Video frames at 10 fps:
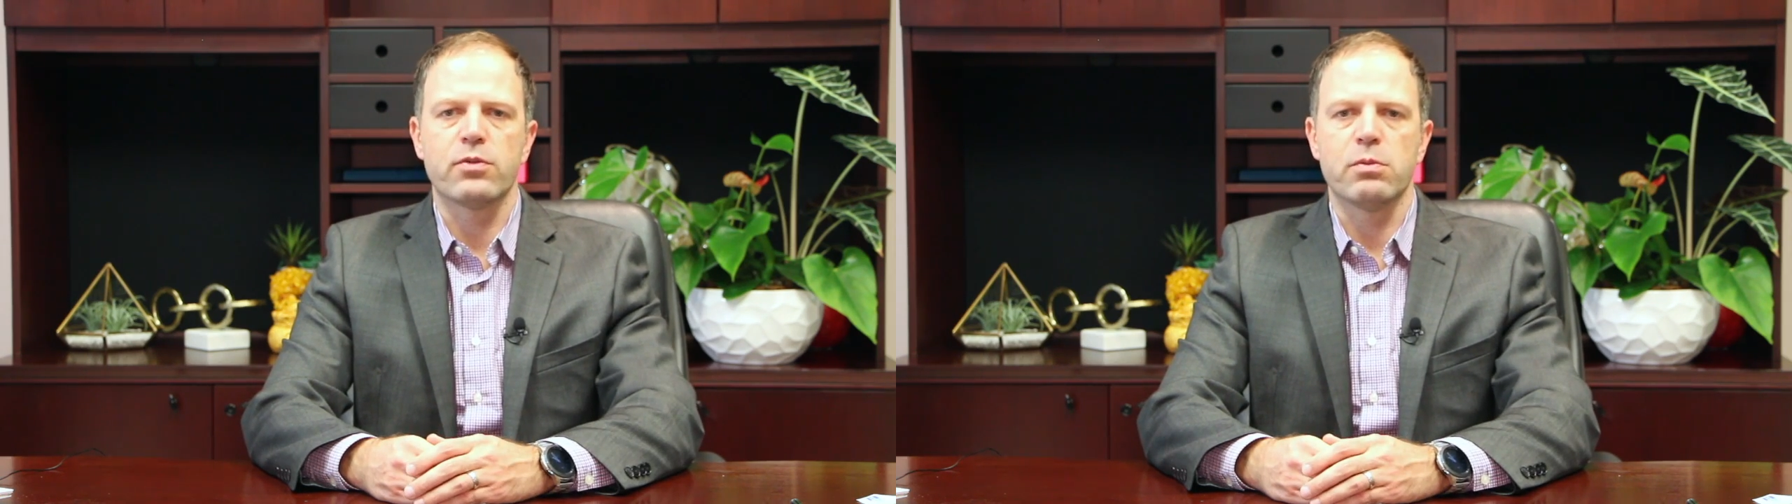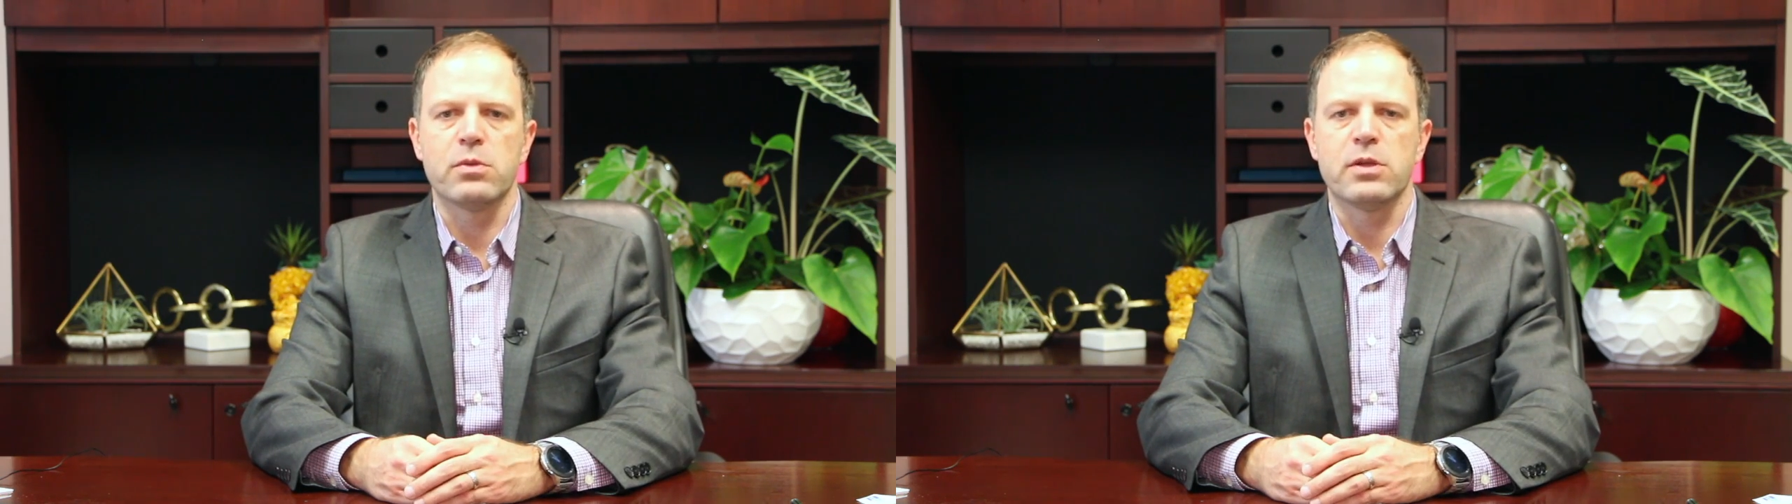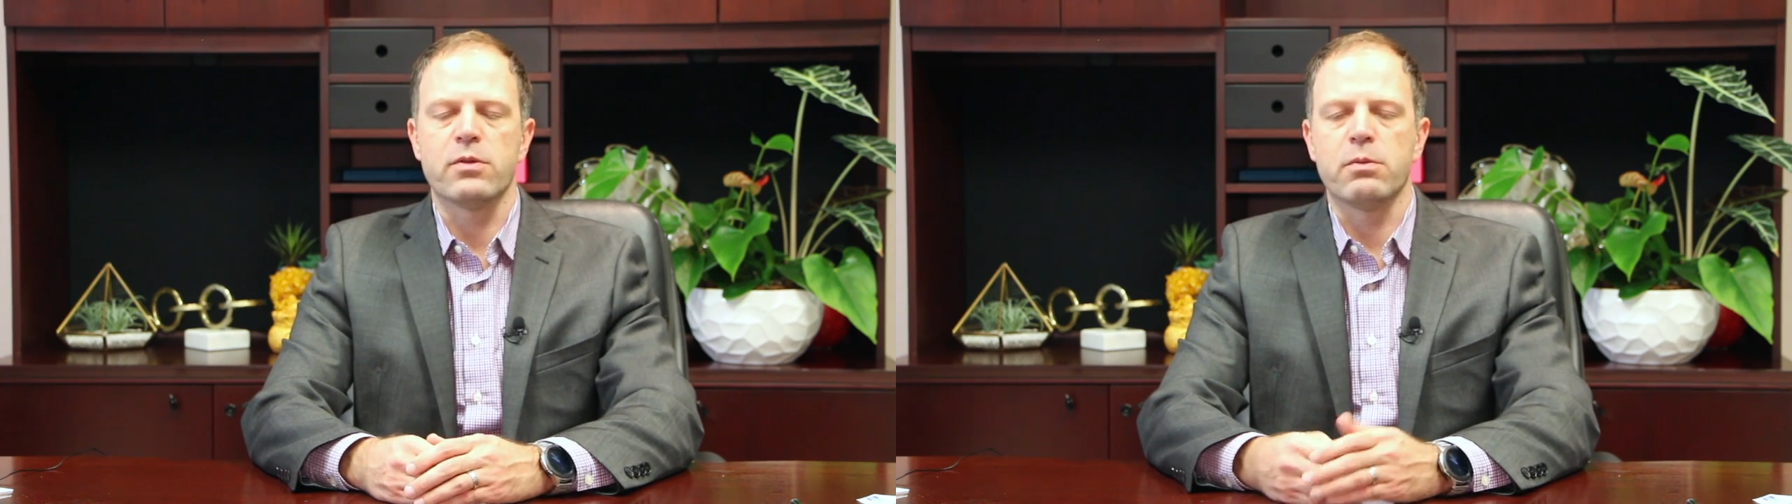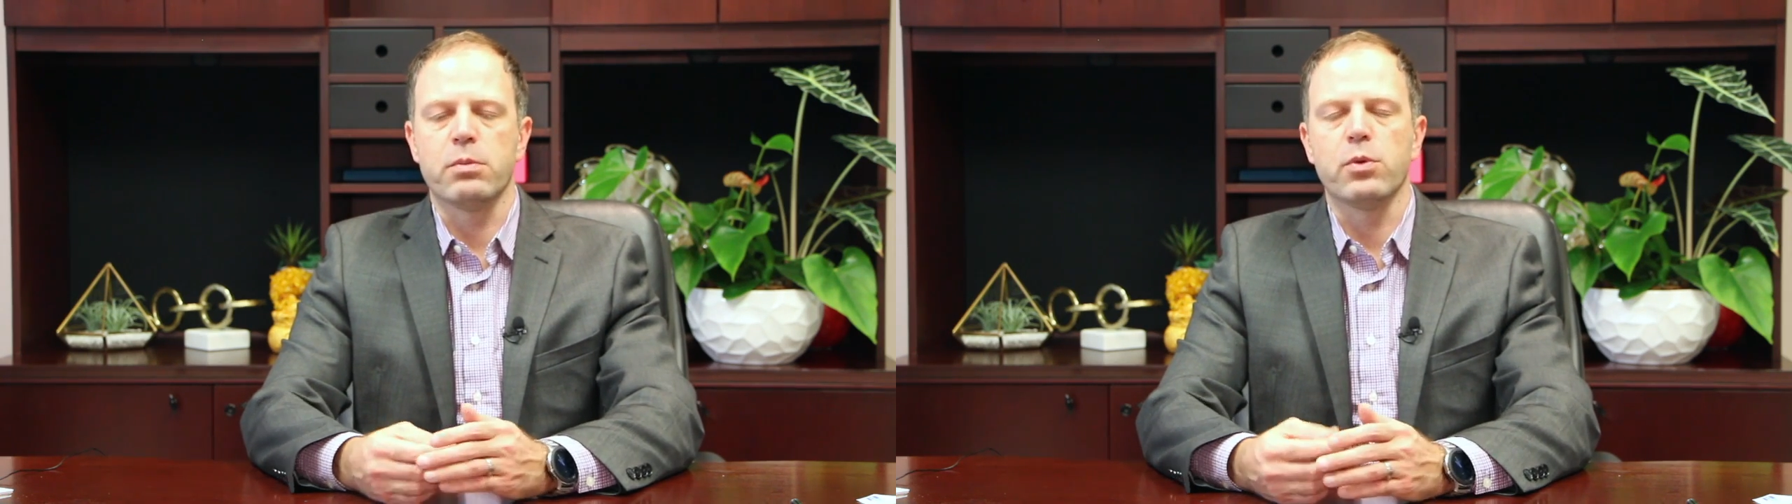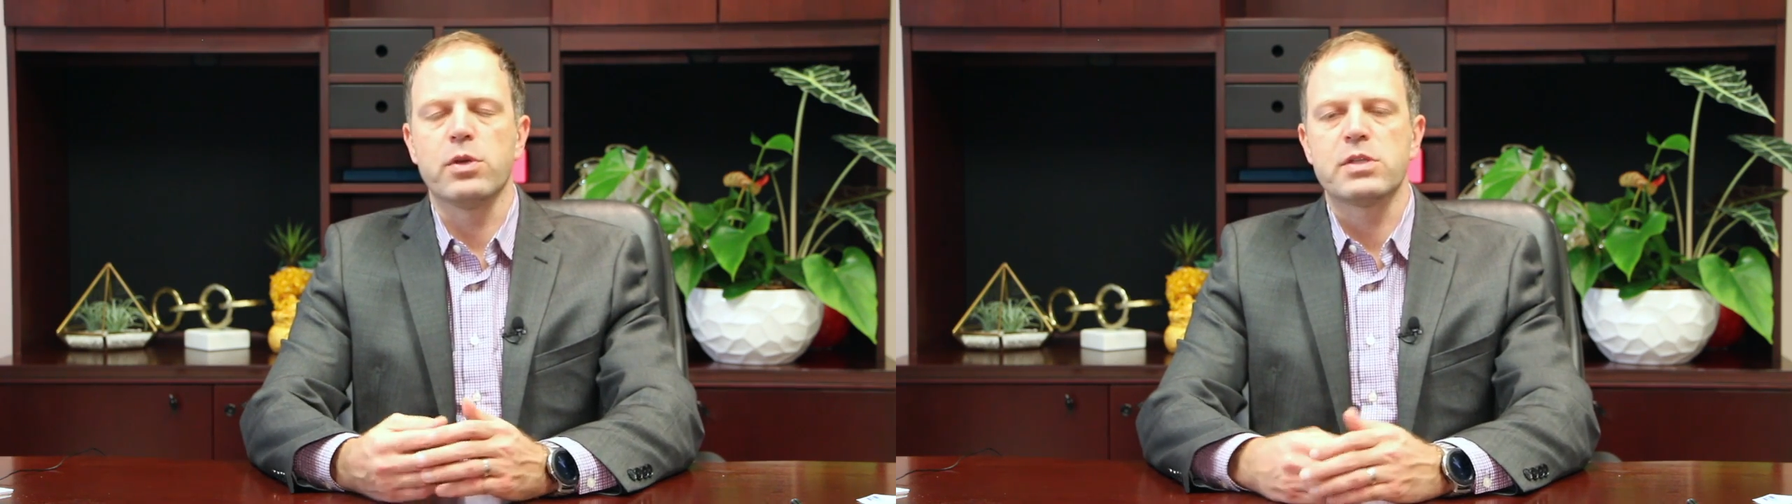from the
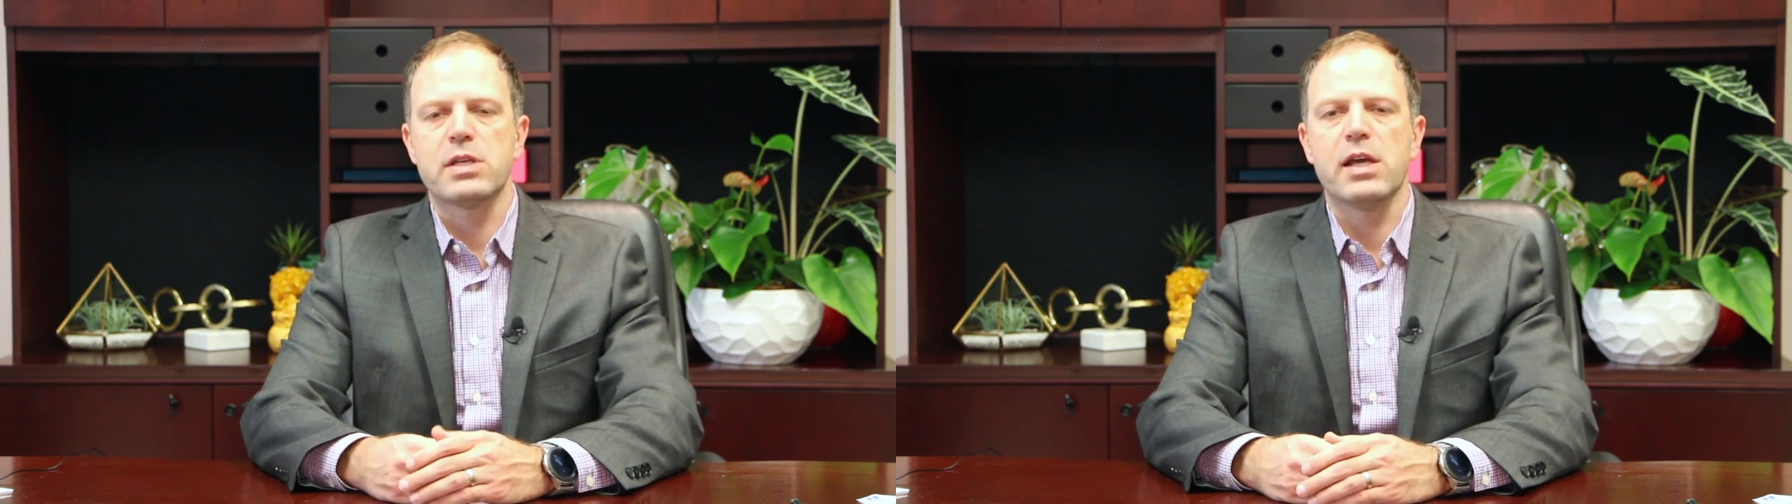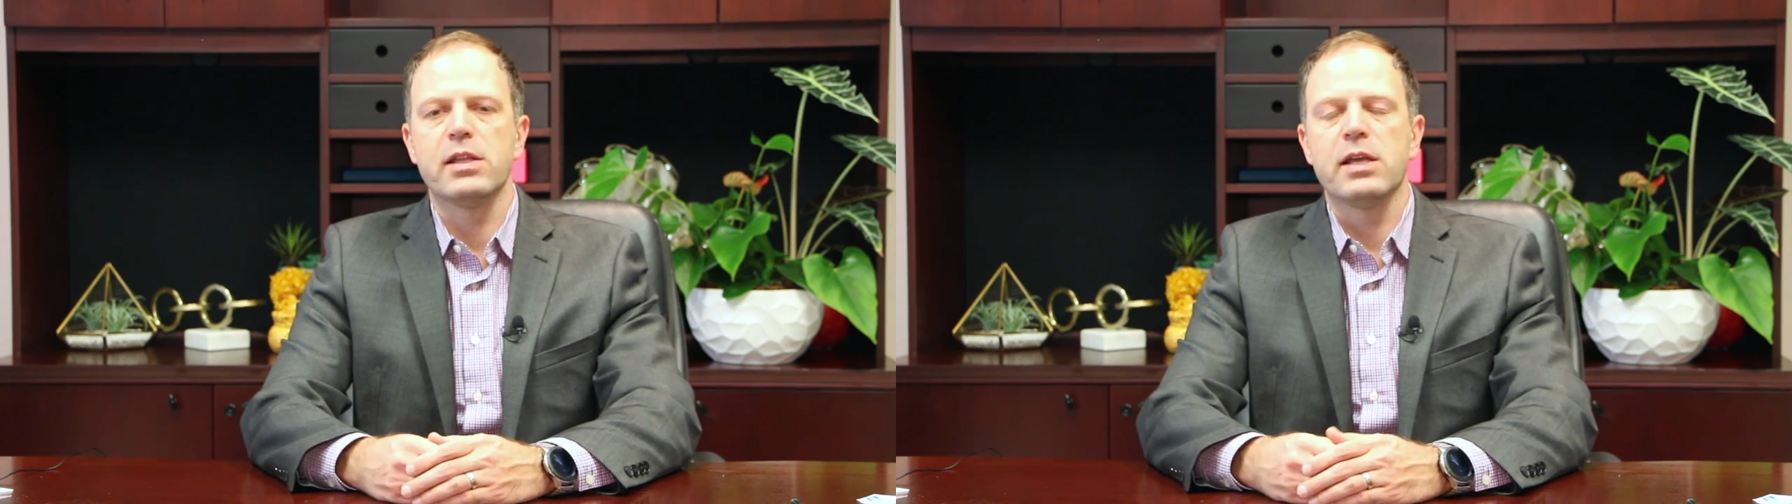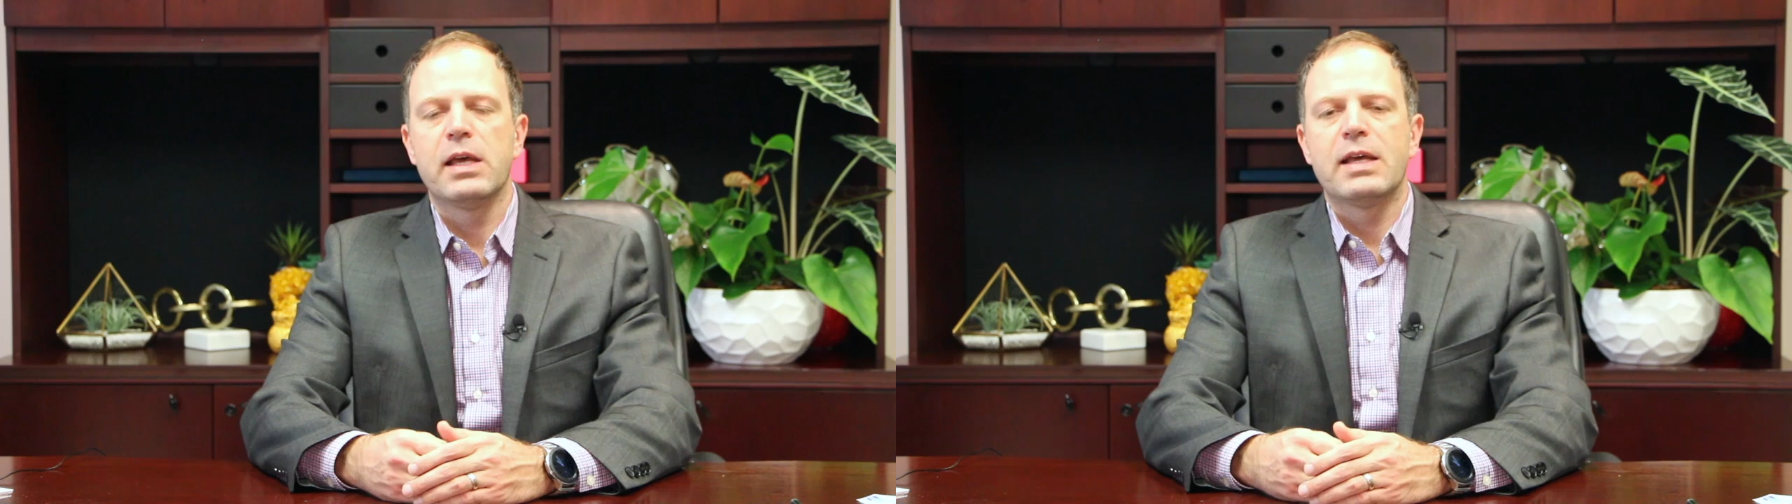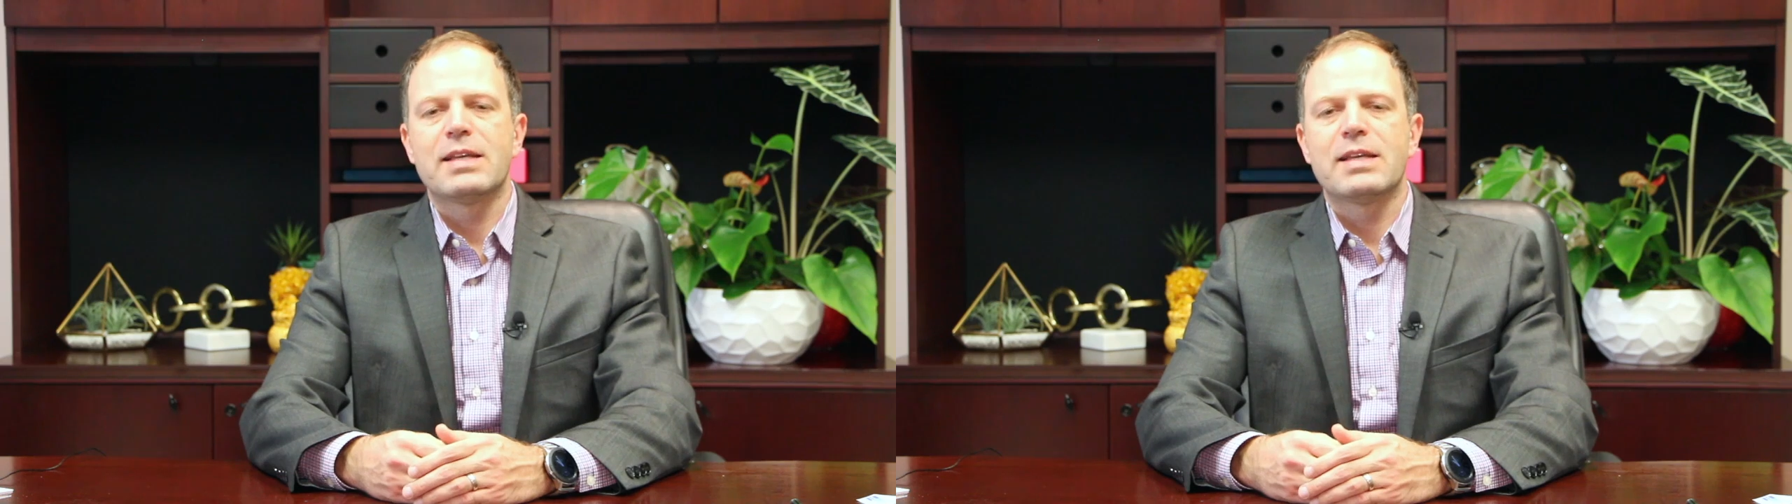employee side.